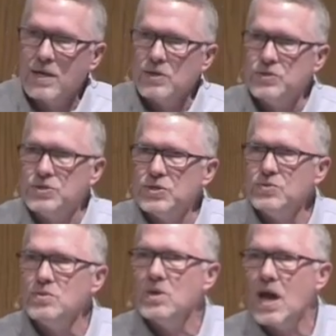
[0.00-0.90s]
Do
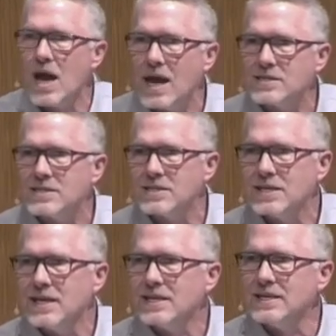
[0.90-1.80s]
not
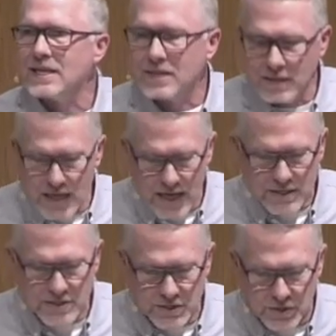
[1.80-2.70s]

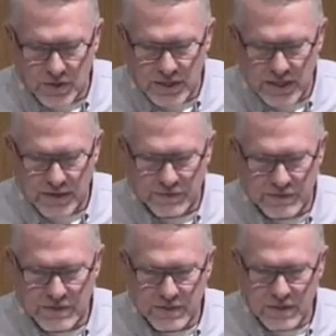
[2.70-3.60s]
neglect your gift,